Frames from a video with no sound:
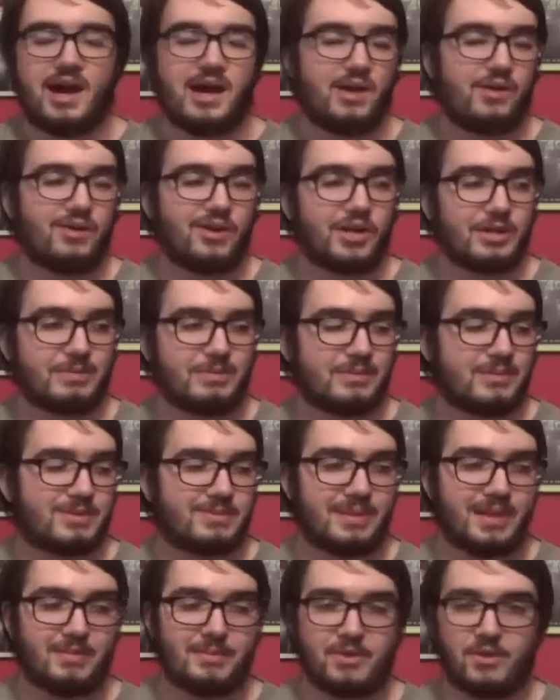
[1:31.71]
I don't know, it's
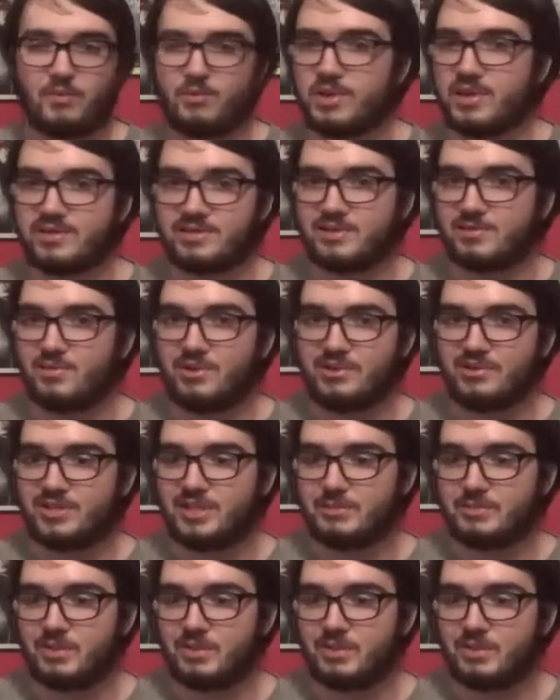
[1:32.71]
not been a week since I watched it,